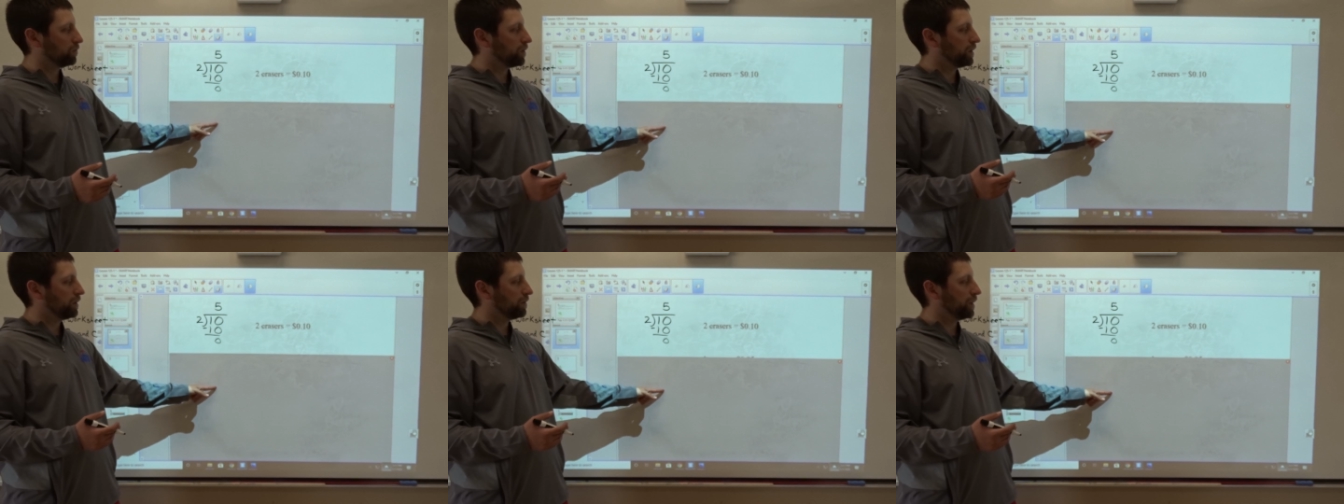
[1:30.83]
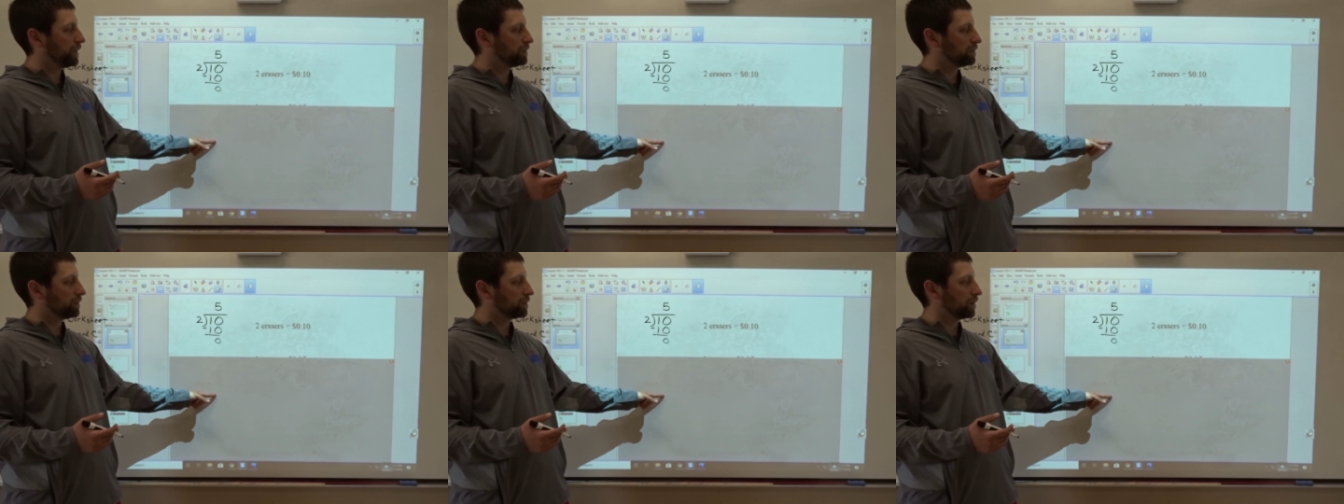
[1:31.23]
One
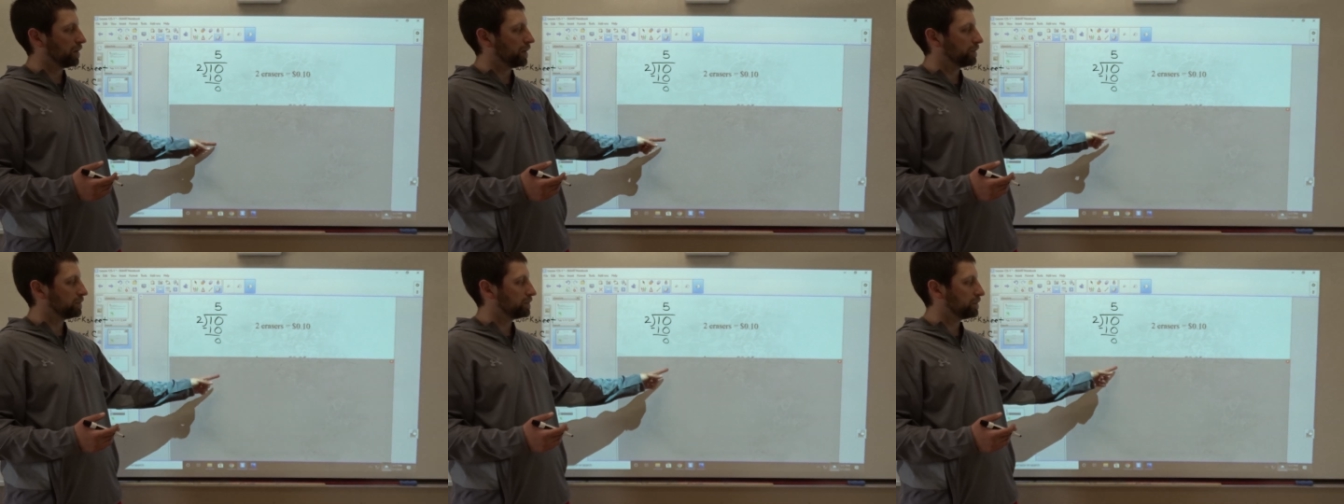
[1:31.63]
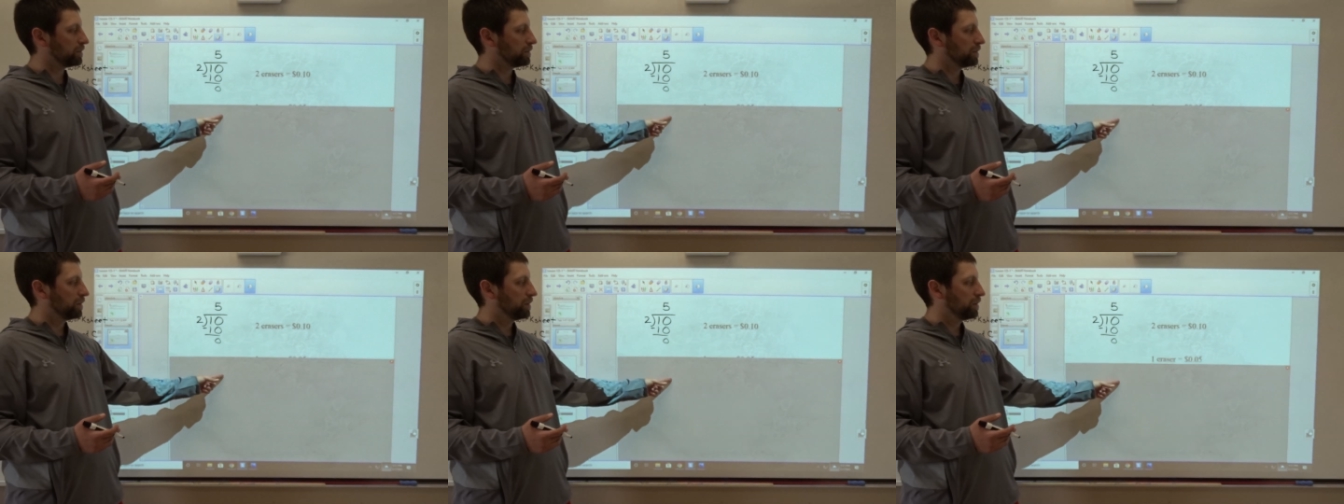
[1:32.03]
eraser costs
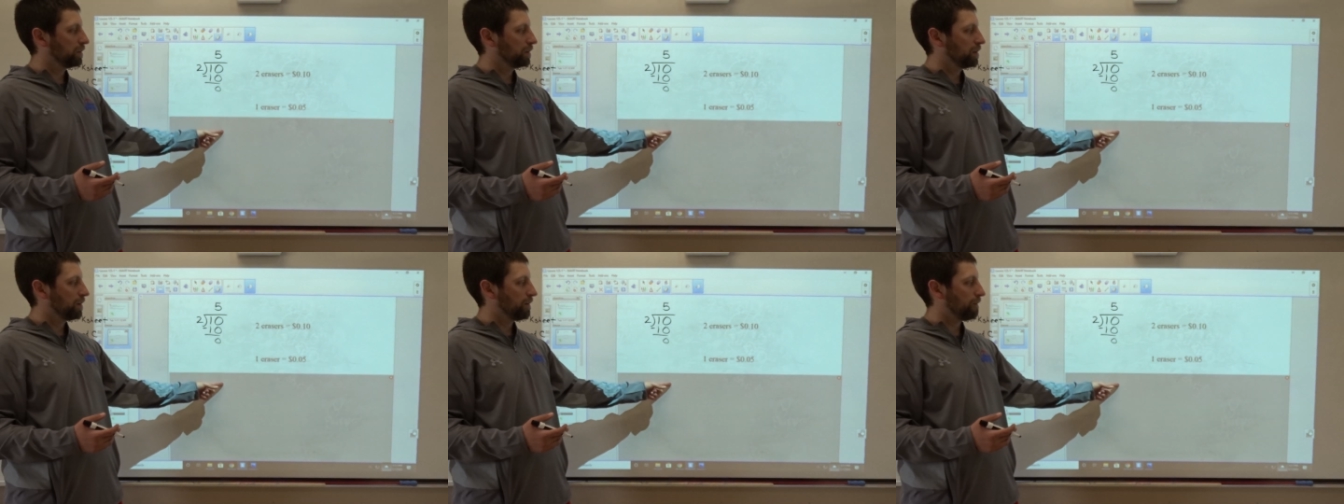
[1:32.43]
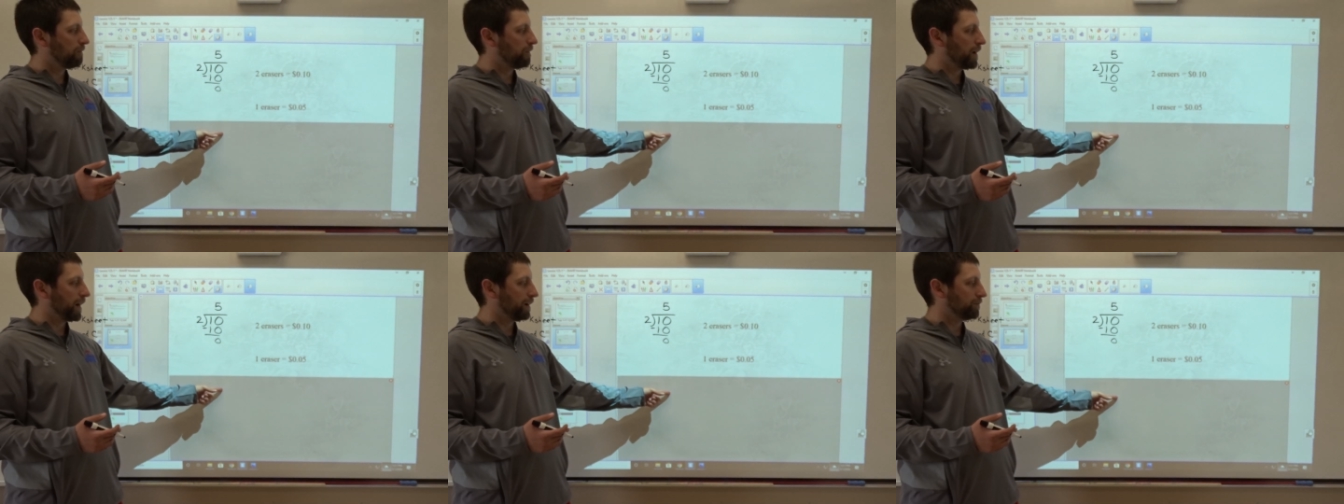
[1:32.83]

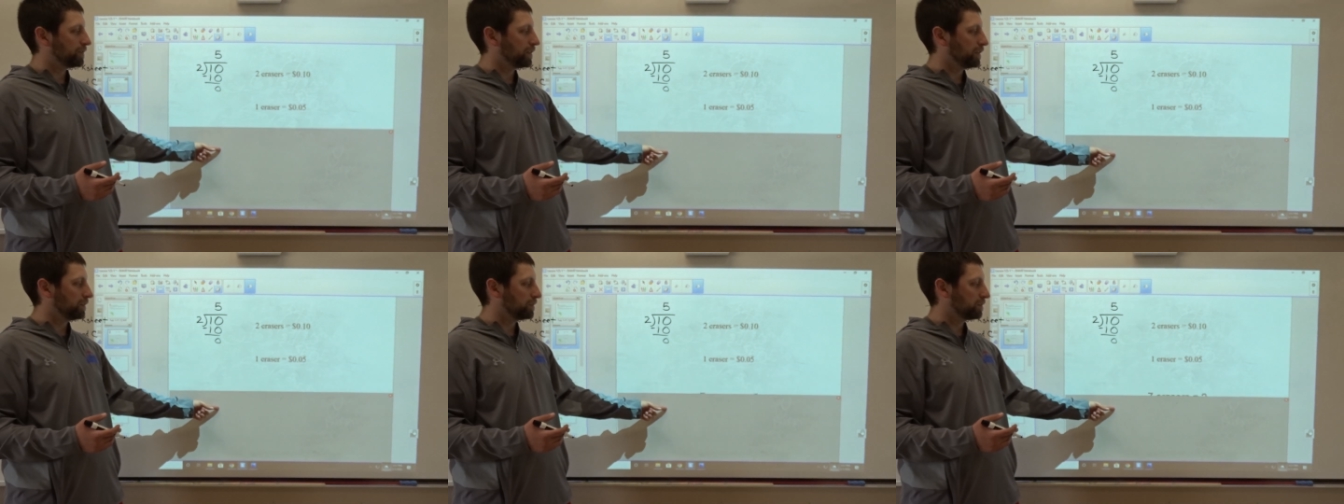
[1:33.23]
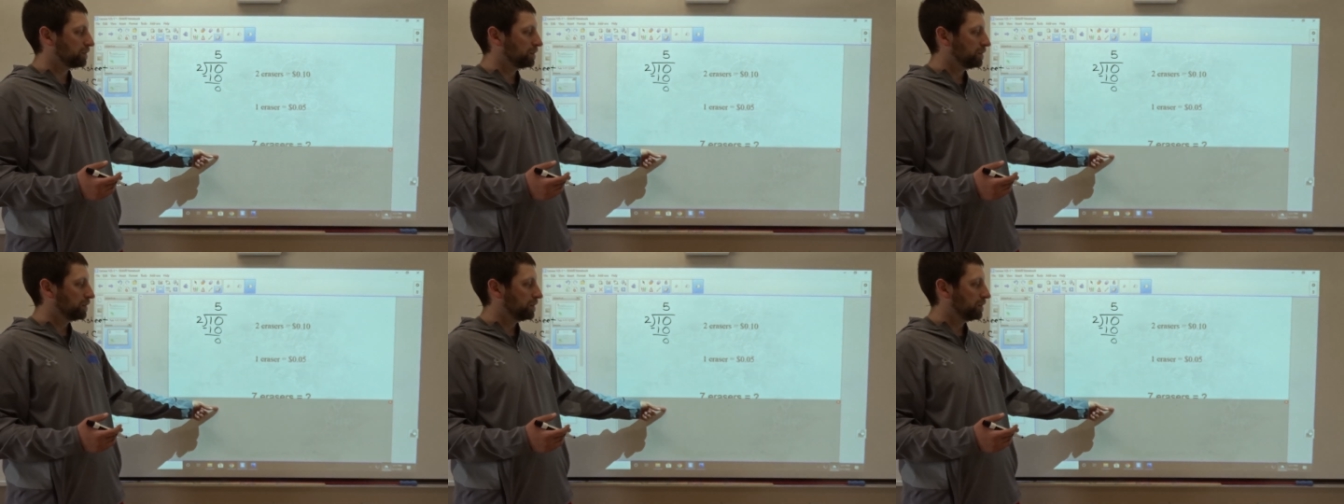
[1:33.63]
5 cents.